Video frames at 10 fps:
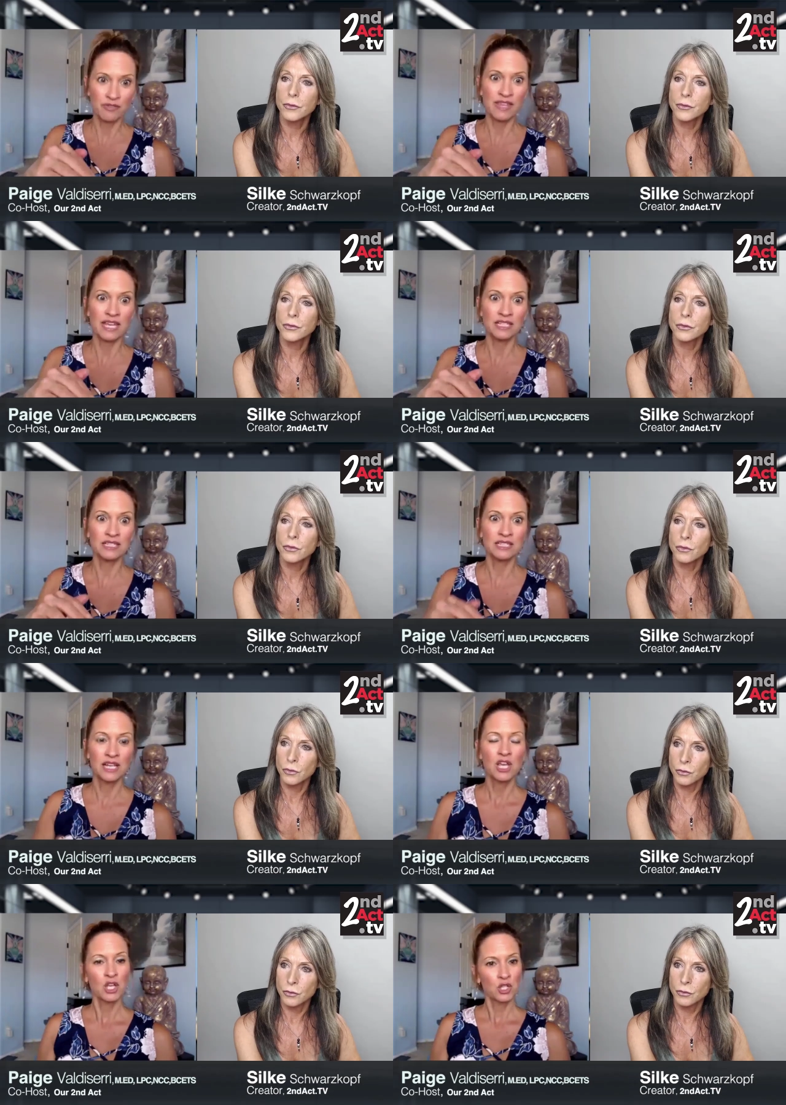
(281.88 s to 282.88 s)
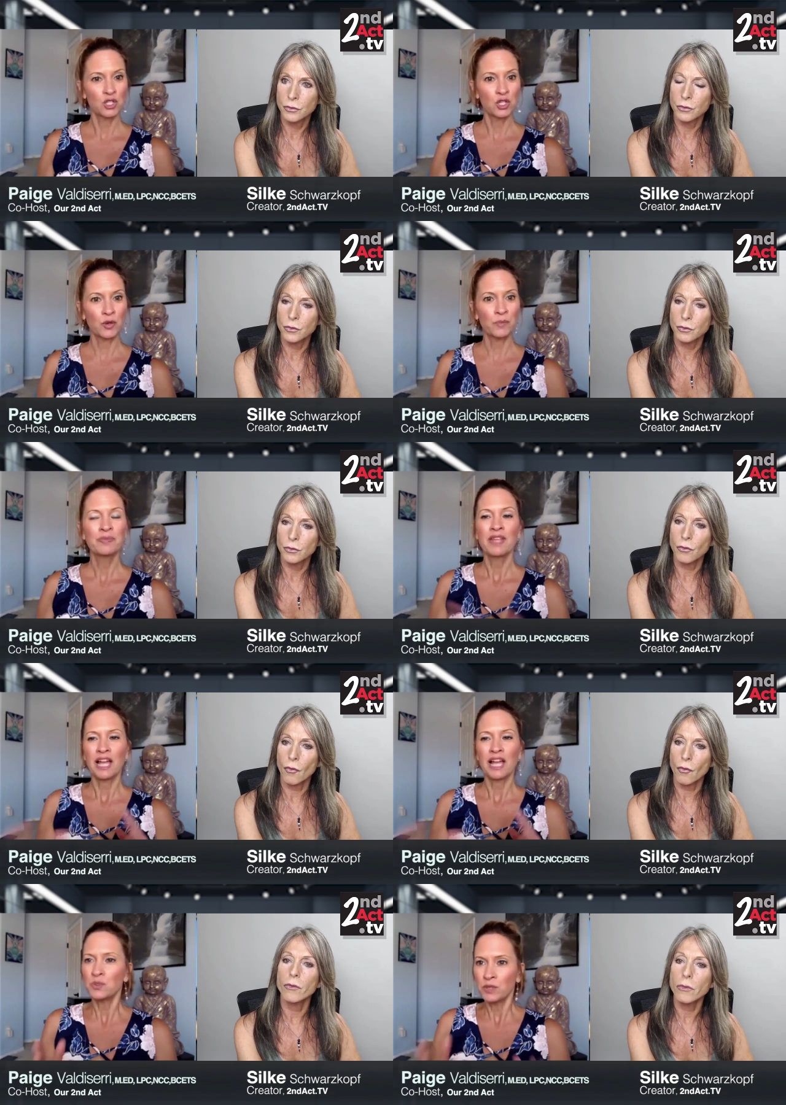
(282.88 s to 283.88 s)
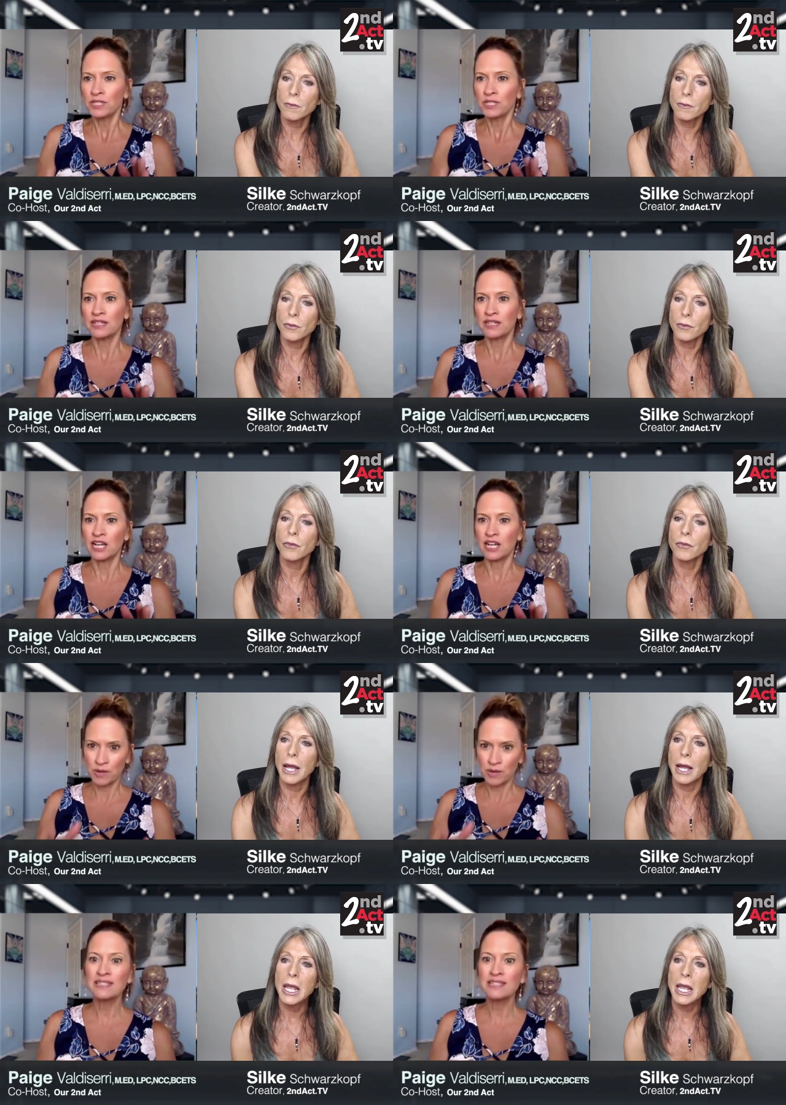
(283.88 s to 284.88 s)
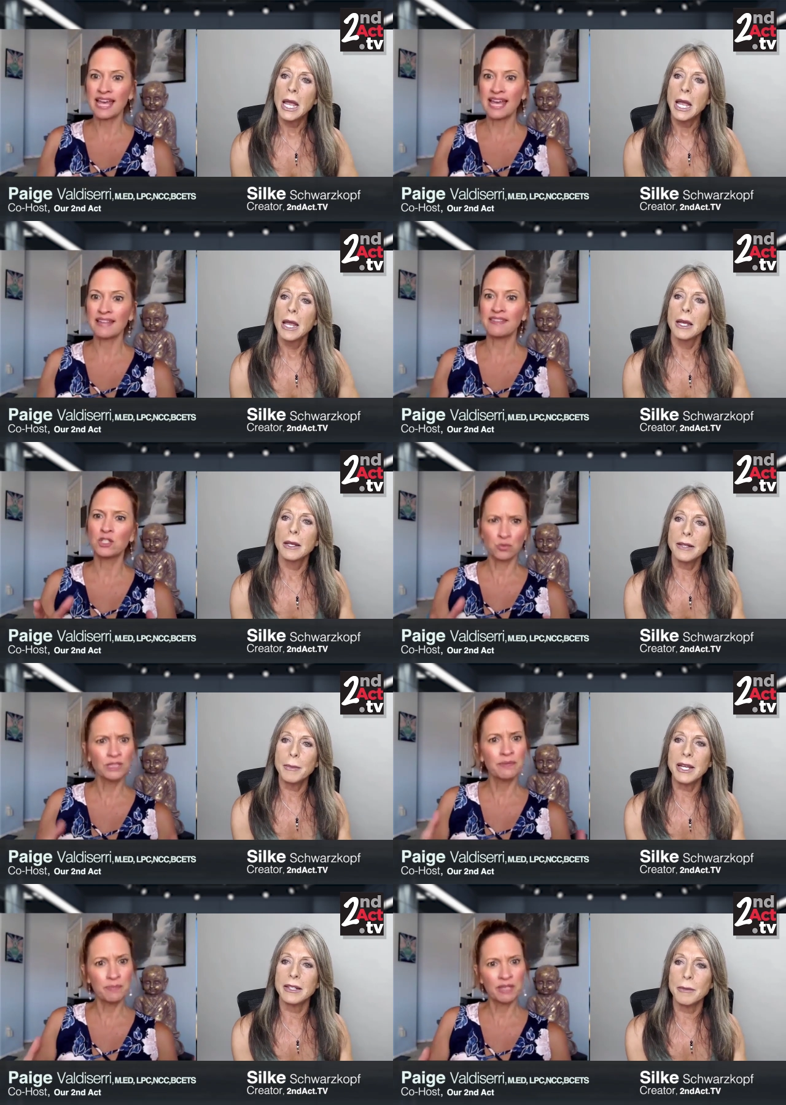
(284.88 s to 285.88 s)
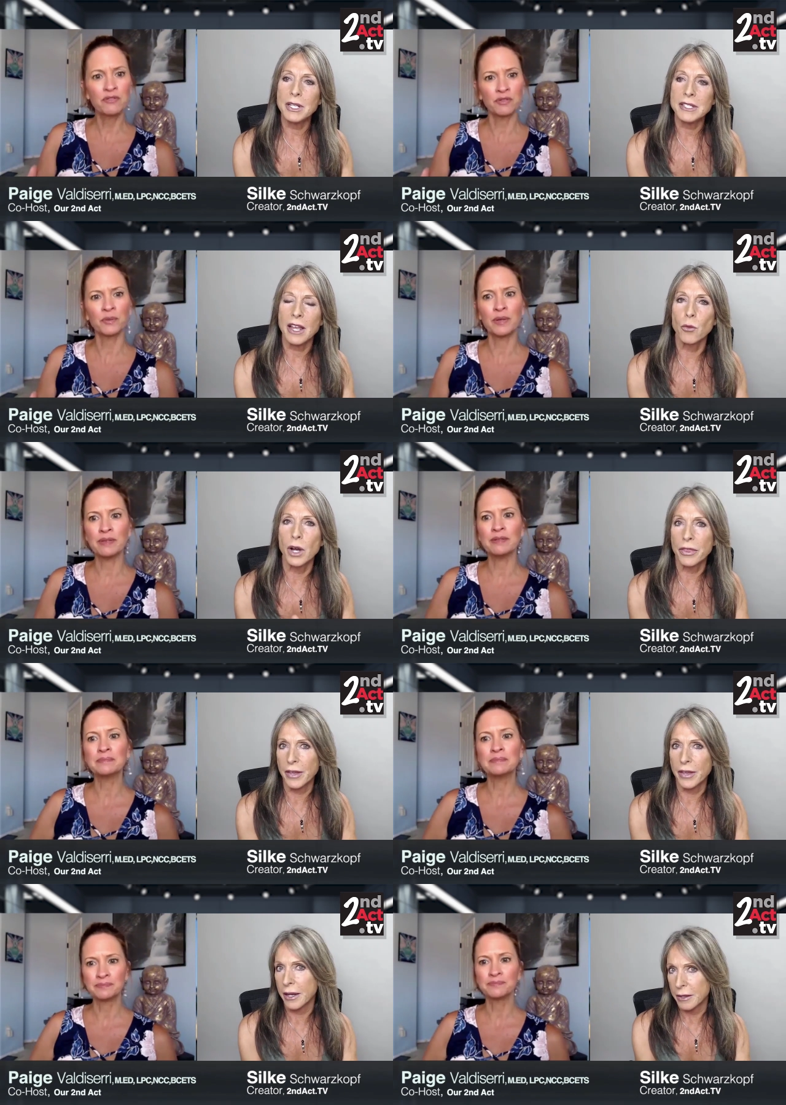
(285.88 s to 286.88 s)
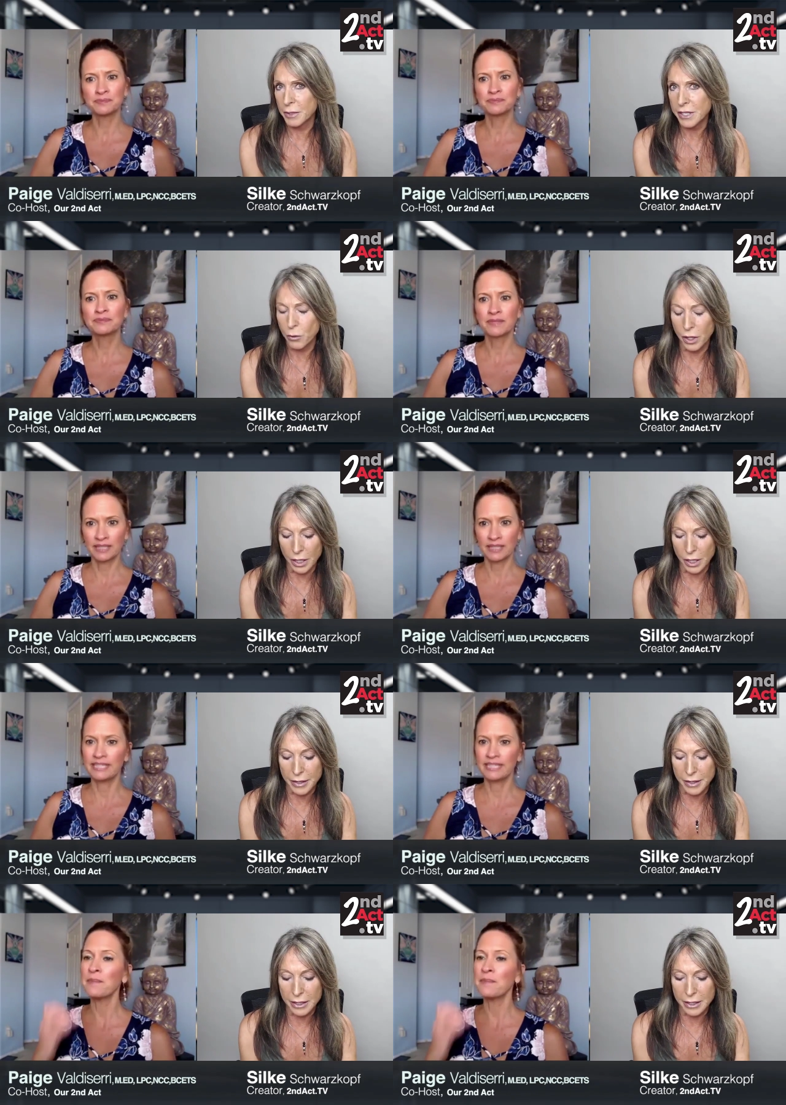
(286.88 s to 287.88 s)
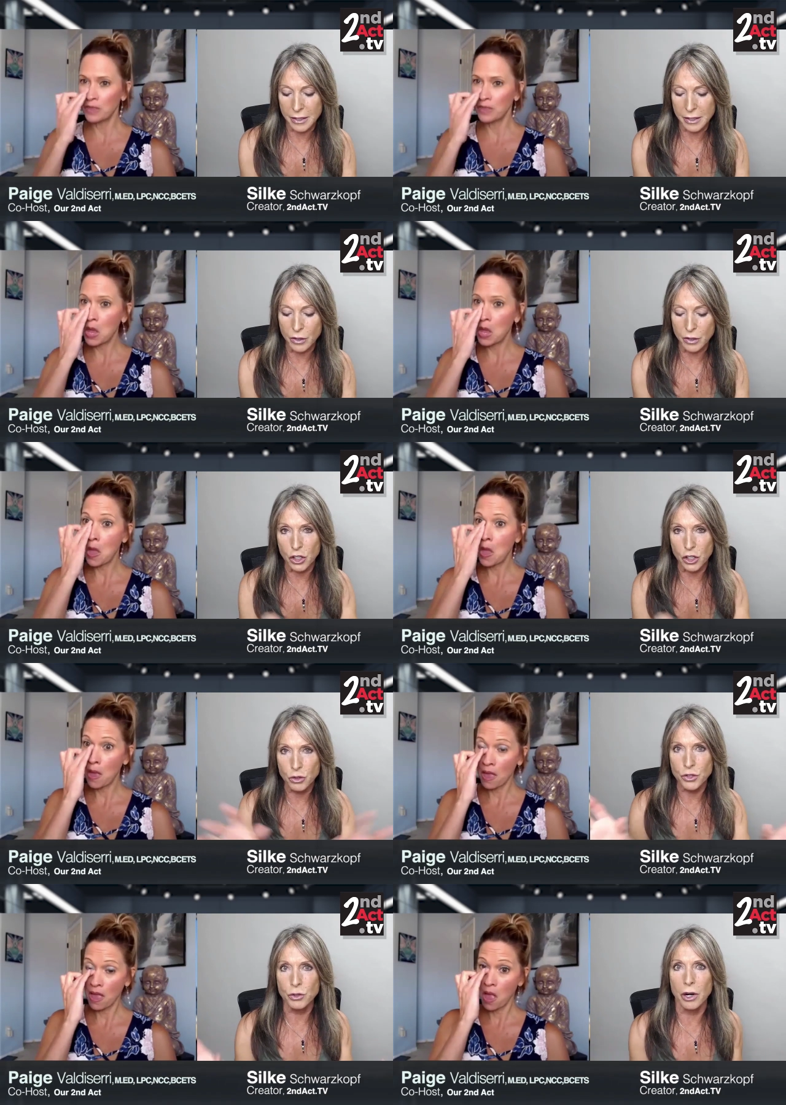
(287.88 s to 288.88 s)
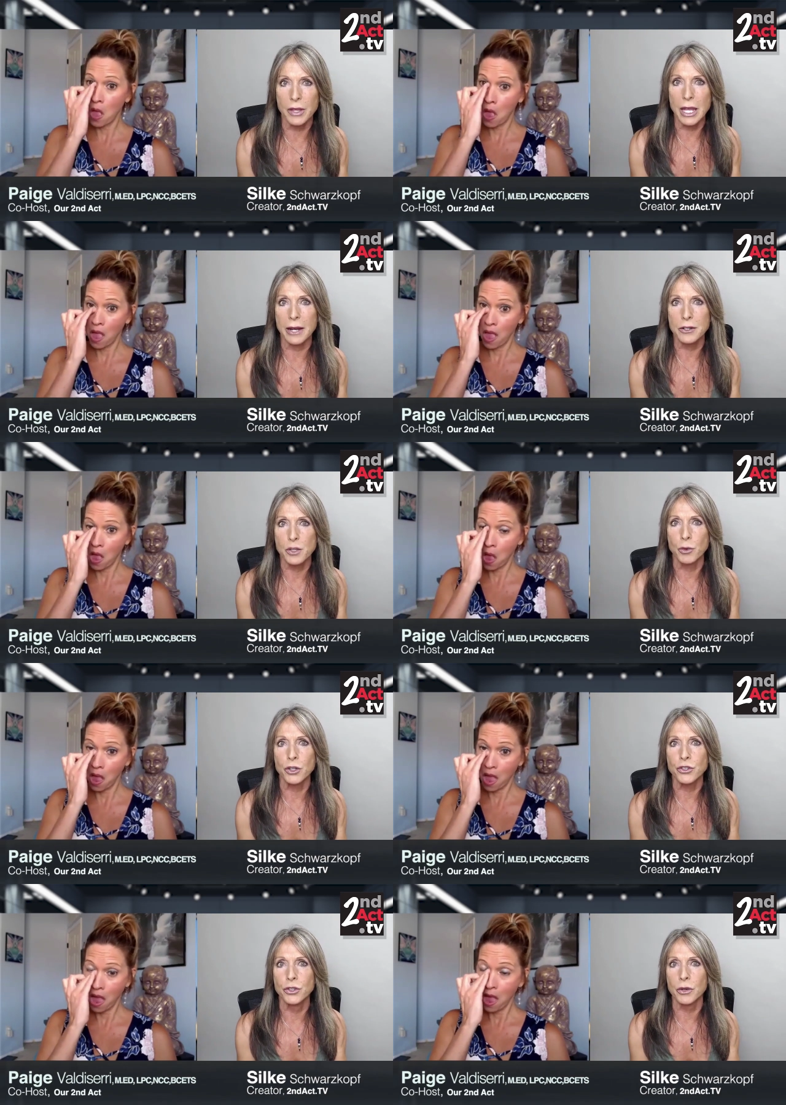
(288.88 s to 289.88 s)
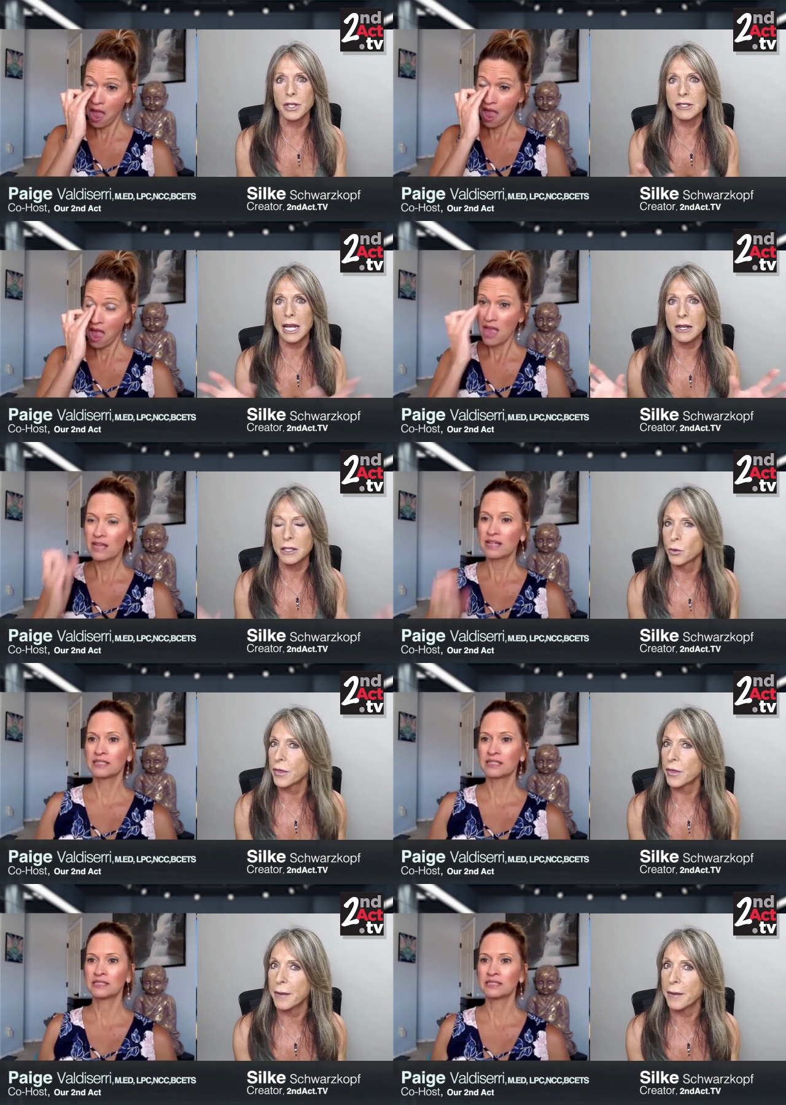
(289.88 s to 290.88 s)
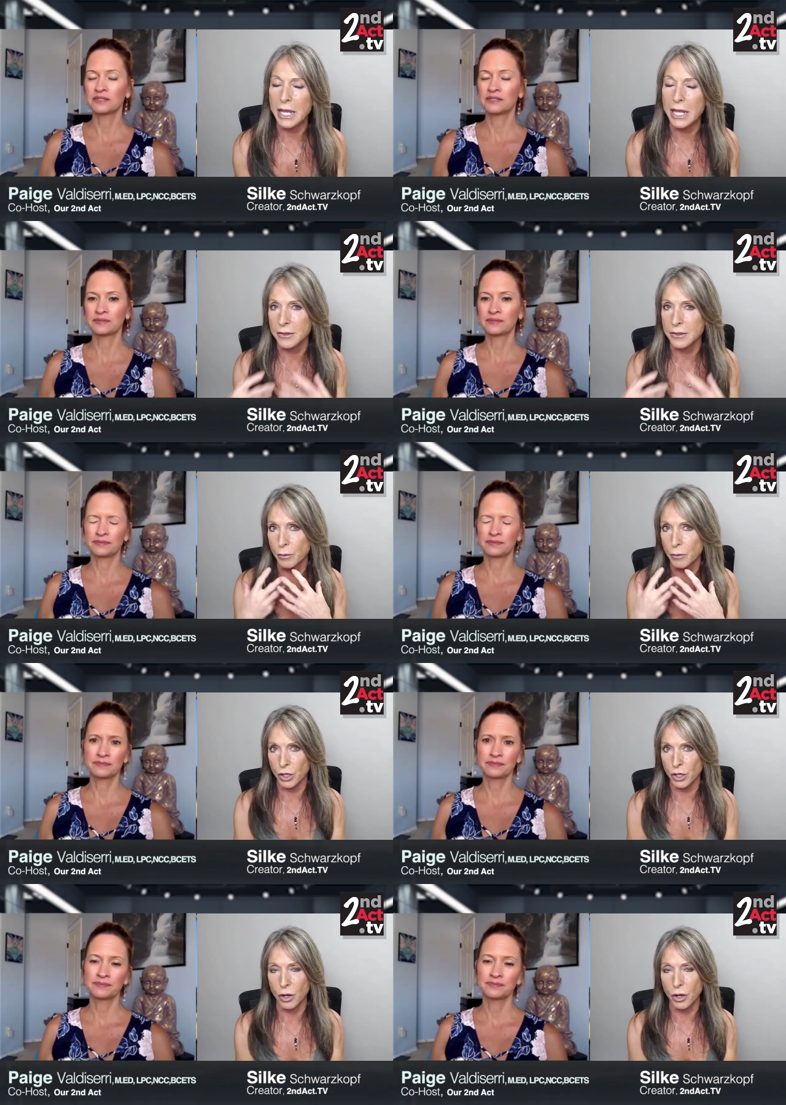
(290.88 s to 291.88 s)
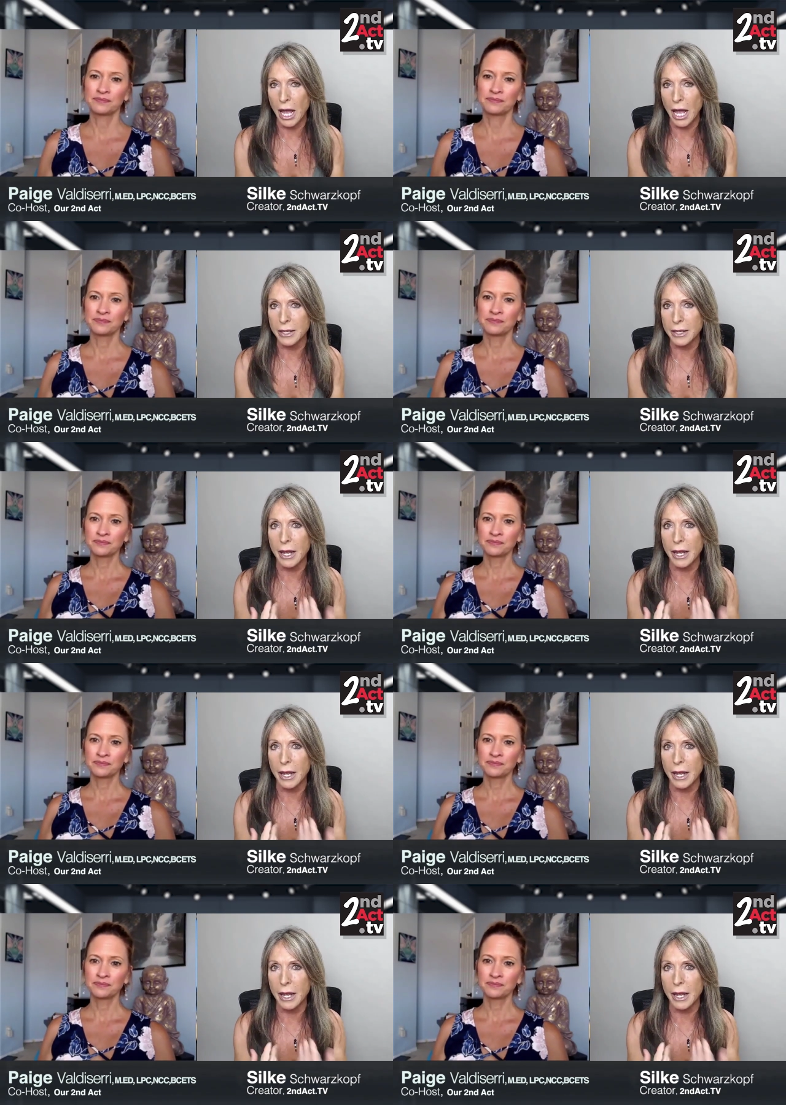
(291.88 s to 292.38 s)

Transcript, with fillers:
Speaker 1: of this so I just wanted to address that. that let me really let me say one thing.
Speaker 2: Let me say, and that yeah. is, you know, like you two are the experts. You know exactly what that means. And you know, I,